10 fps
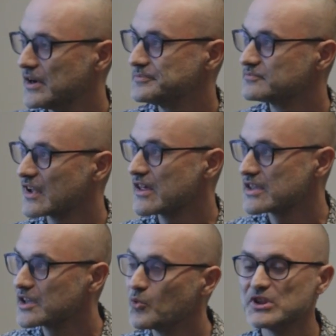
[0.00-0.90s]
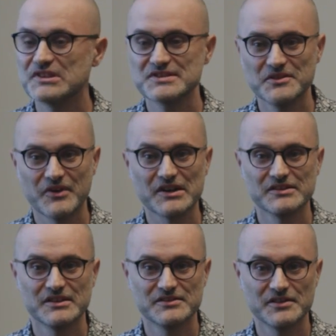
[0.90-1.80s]
uh, I think you witnessed the
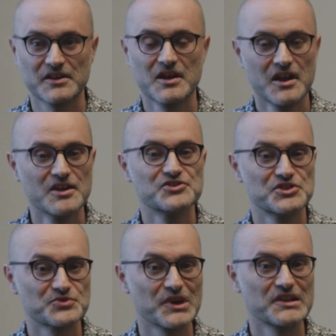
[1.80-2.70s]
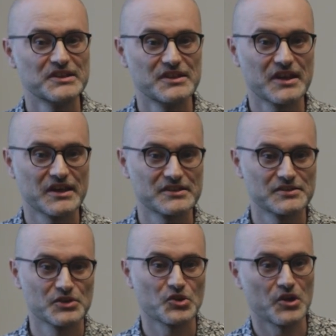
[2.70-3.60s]
fact that uh, she's really
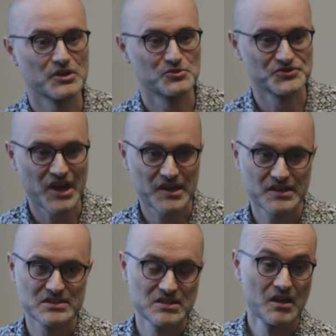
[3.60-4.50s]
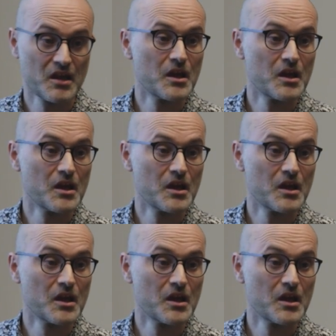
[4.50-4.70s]
dedicated not only to science,